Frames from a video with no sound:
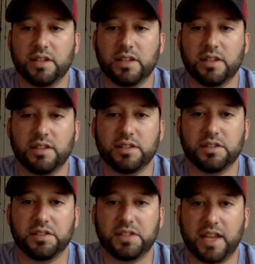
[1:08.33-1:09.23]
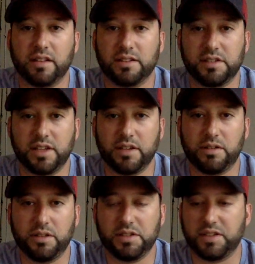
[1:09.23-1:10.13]
is stainless
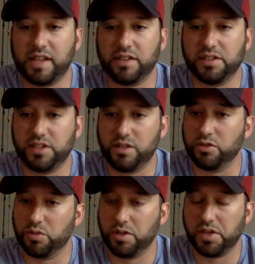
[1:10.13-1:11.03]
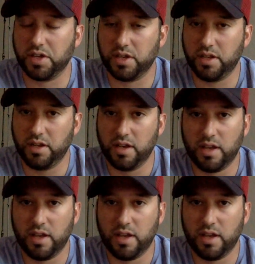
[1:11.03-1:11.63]
steel, and stainless steel is really good.